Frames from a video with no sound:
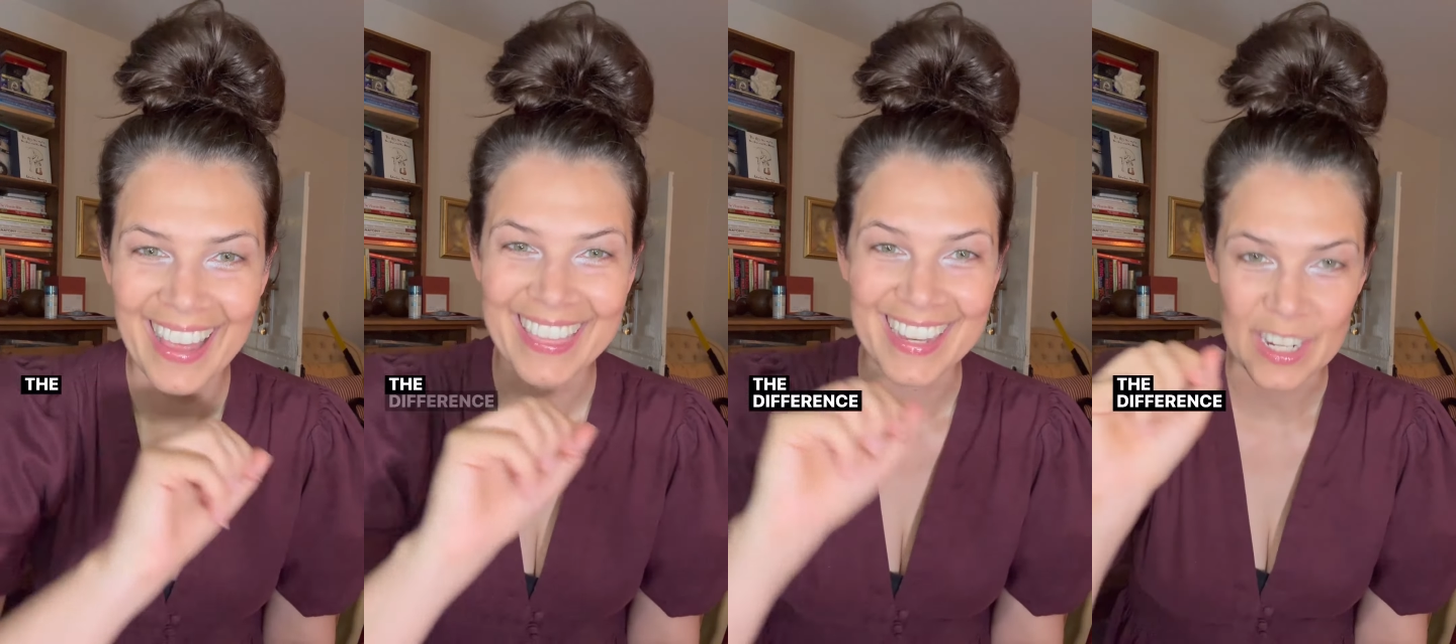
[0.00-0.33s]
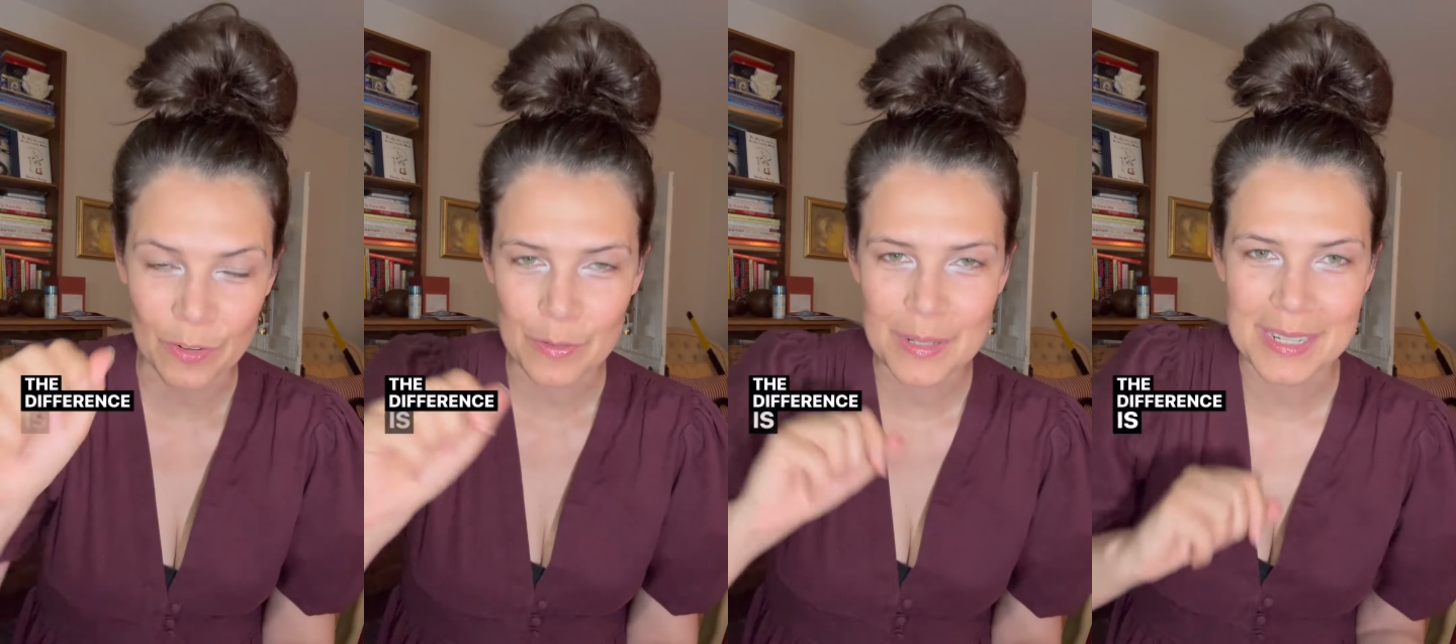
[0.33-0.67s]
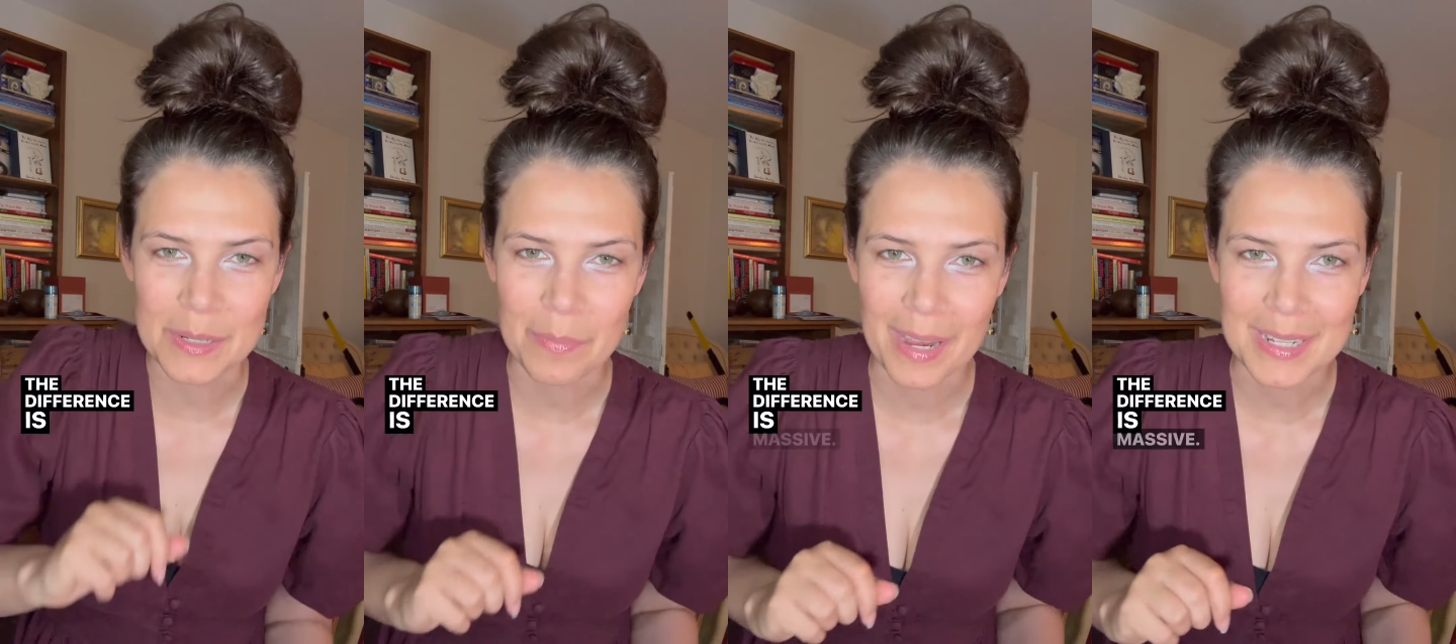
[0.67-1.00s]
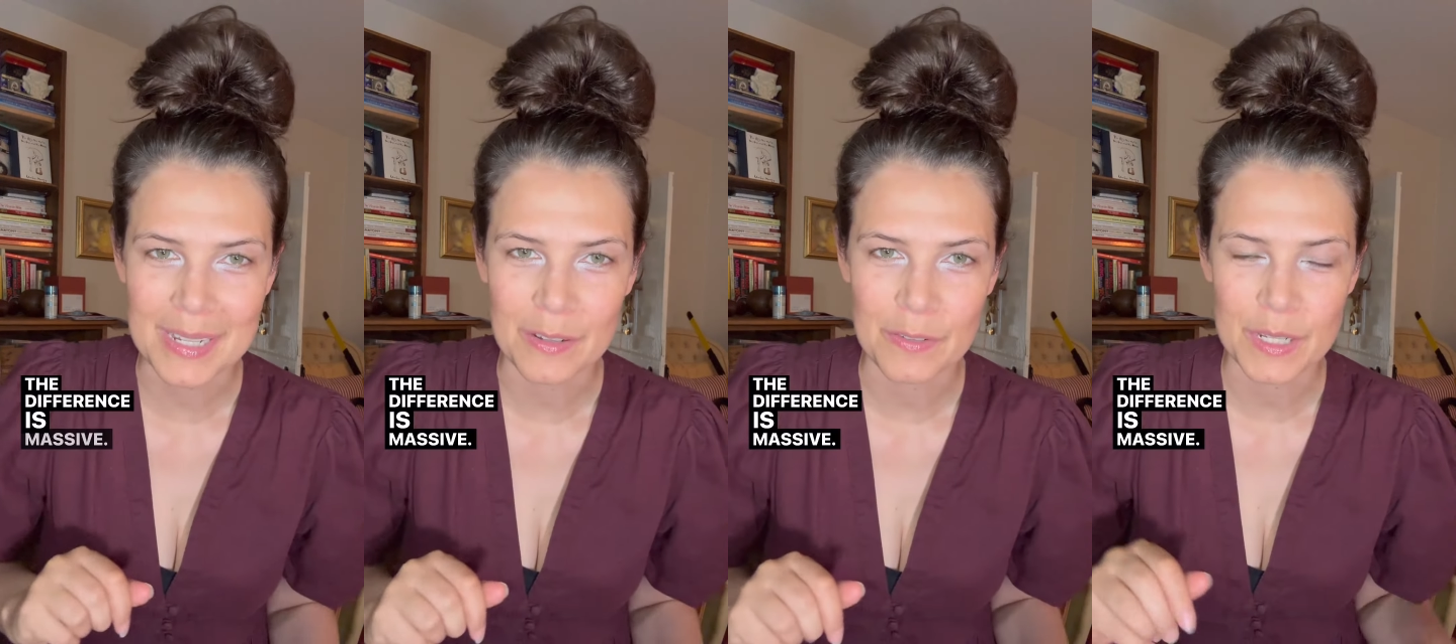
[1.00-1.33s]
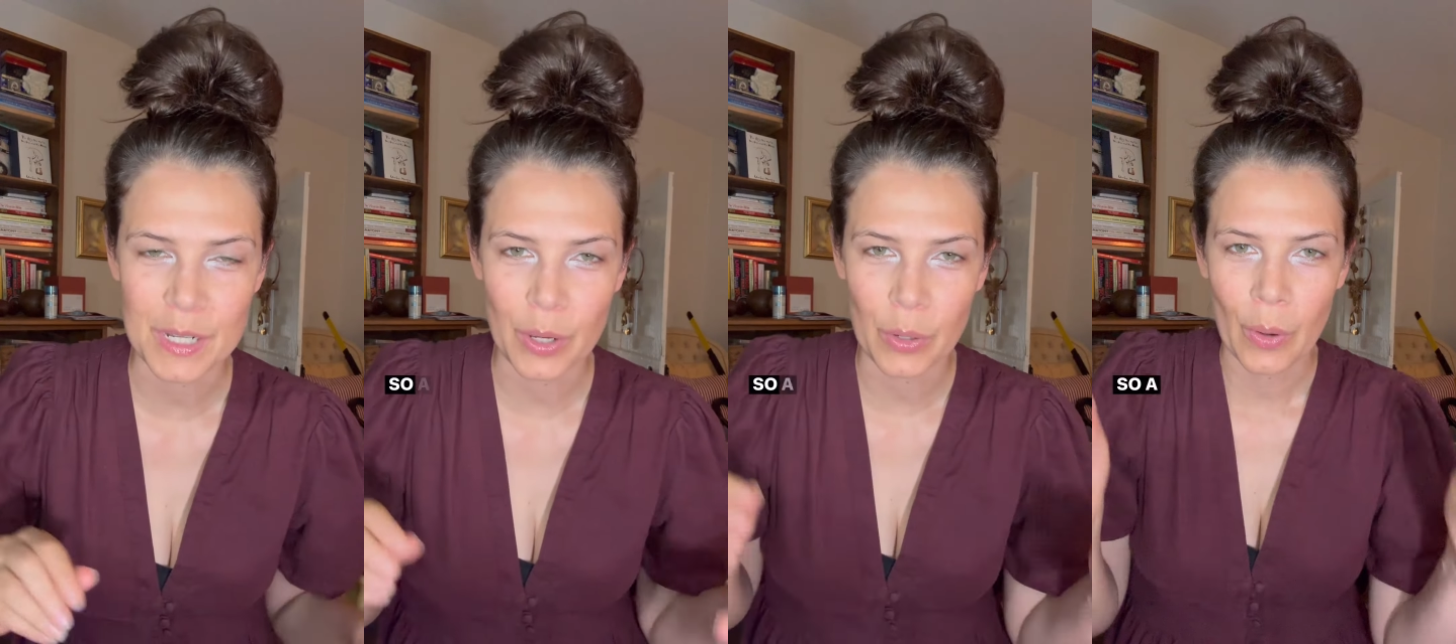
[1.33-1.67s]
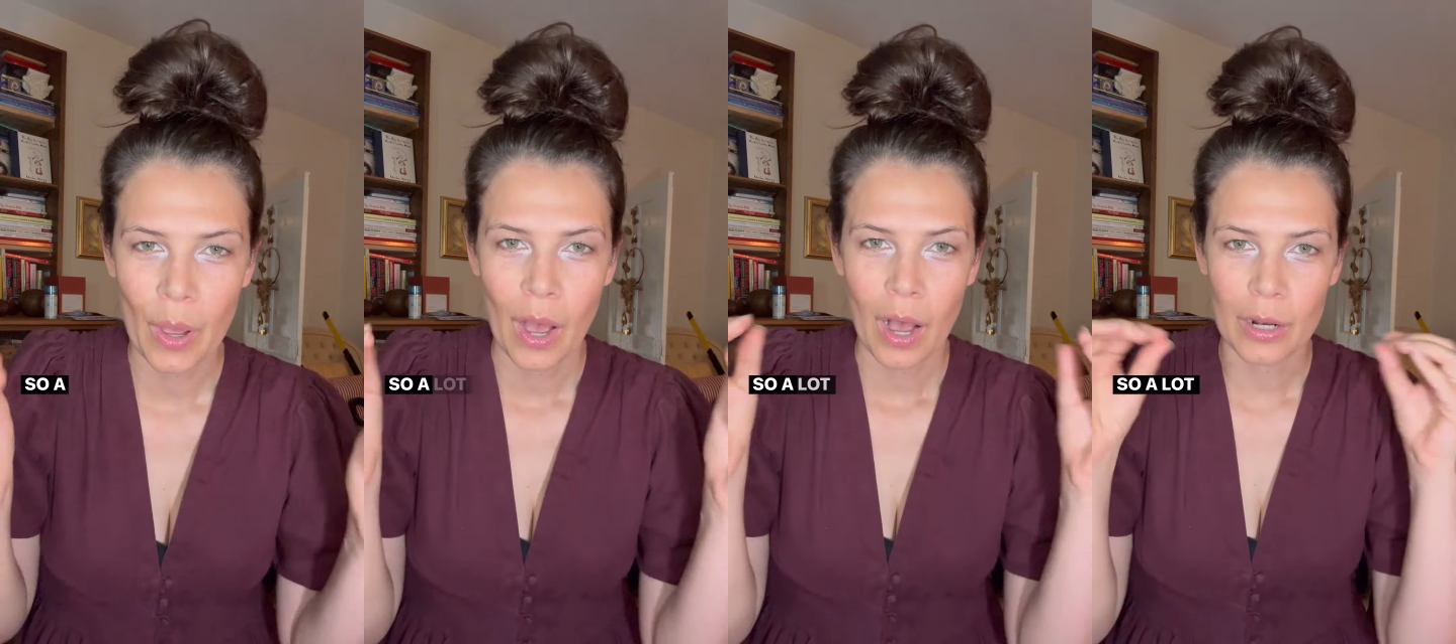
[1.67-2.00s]
The difference is massive. So
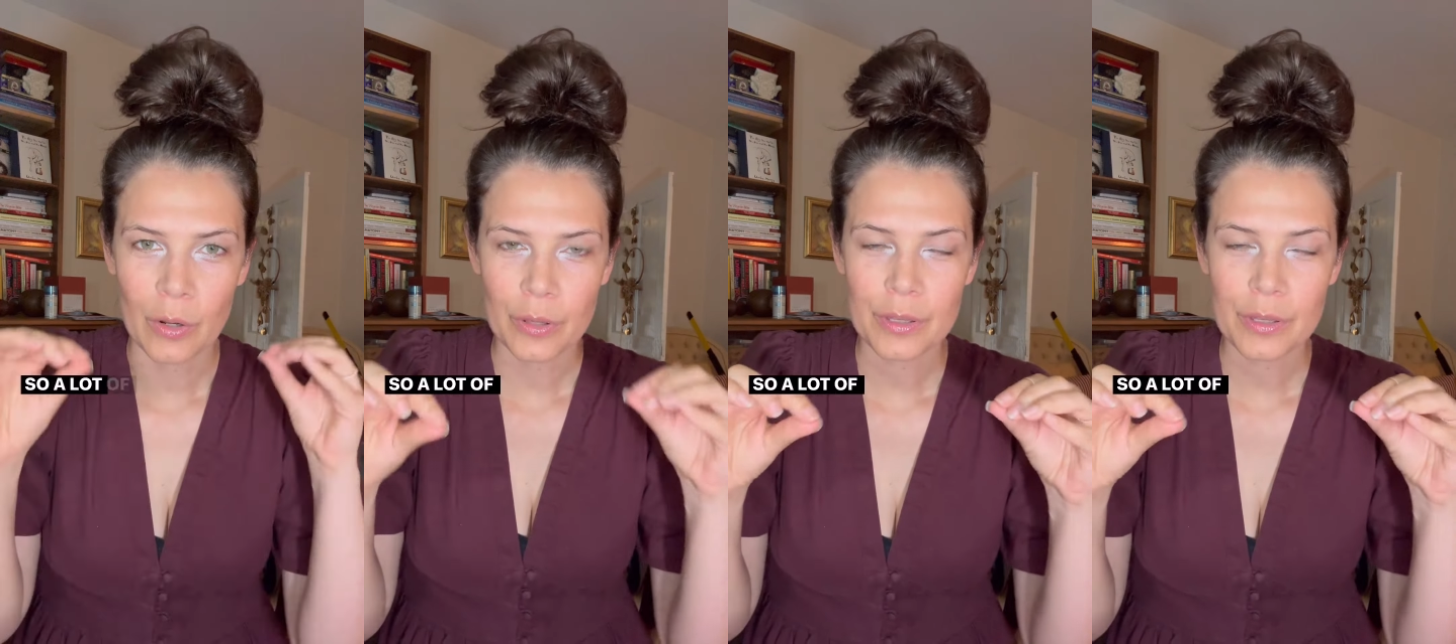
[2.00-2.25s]
a lot